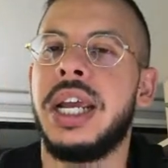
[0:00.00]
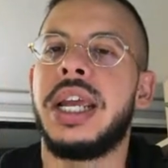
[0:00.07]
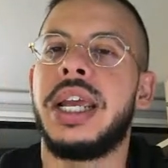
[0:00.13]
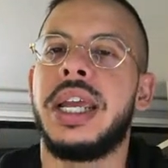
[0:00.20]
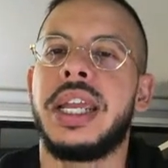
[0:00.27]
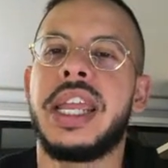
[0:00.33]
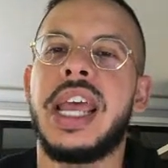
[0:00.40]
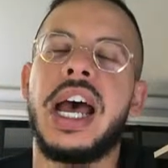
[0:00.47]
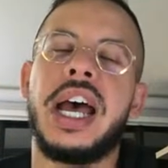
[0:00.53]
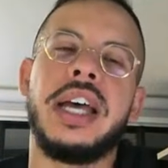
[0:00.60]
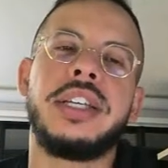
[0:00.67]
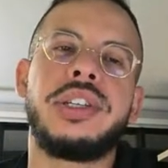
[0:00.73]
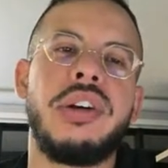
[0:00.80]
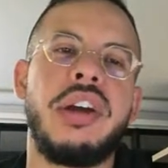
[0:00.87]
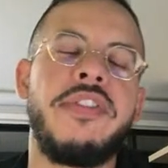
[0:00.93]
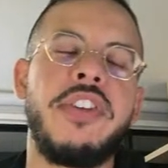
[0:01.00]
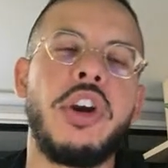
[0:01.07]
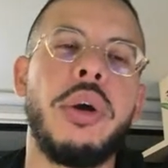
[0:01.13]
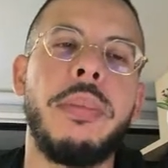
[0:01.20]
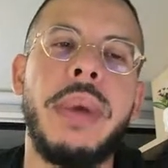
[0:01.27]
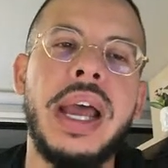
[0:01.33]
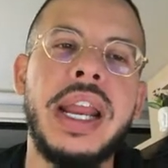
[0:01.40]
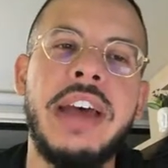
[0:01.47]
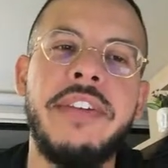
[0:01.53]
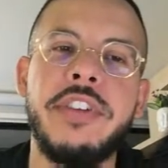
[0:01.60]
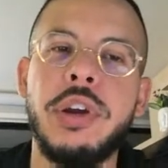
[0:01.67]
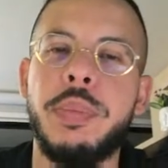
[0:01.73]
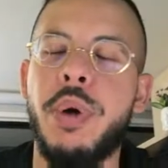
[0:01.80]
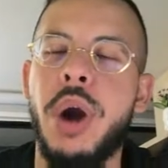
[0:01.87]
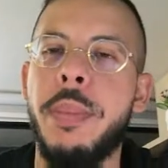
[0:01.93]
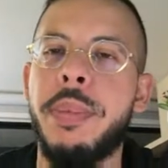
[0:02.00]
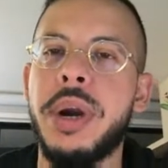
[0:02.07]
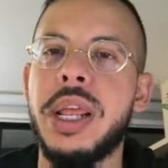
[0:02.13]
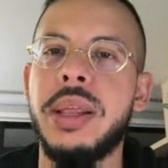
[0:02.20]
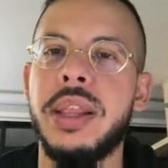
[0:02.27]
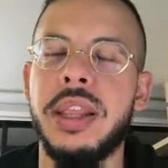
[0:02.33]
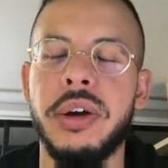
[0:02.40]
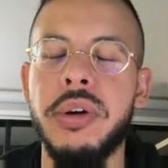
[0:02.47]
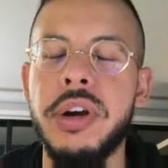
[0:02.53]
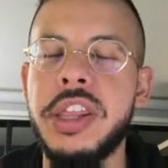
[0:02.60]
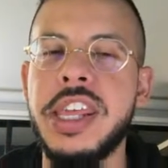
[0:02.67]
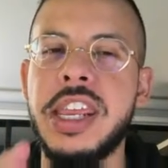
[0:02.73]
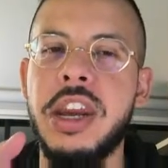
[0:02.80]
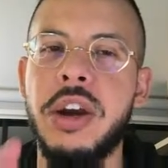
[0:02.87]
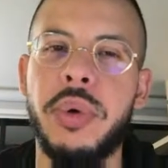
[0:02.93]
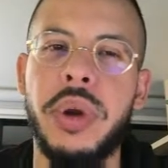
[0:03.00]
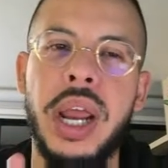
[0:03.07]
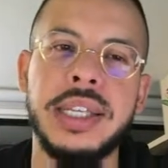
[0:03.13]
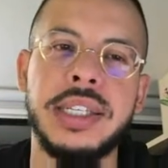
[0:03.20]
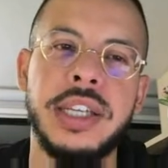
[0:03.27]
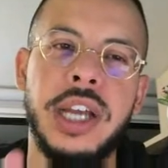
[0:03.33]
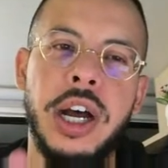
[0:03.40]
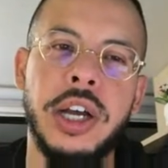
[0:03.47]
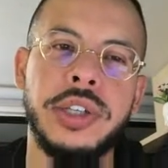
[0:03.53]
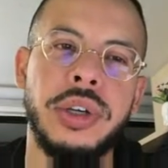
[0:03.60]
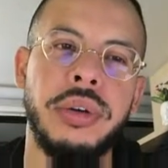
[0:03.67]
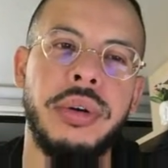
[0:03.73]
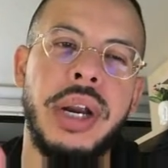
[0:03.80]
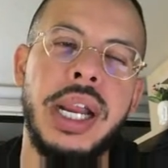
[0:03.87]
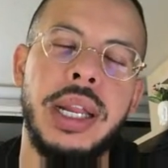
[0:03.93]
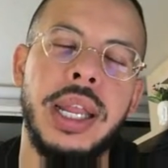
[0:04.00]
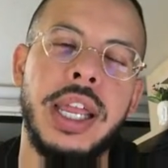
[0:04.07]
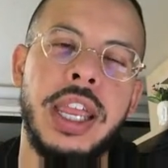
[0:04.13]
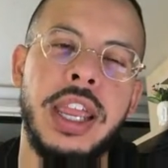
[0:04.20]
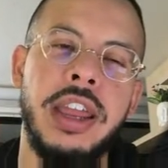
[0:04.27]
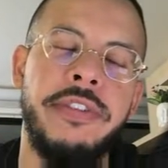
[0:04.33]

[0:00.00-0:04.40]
Yeah, so if you don't mind having a property, the only thing here, guys, is also, right, like if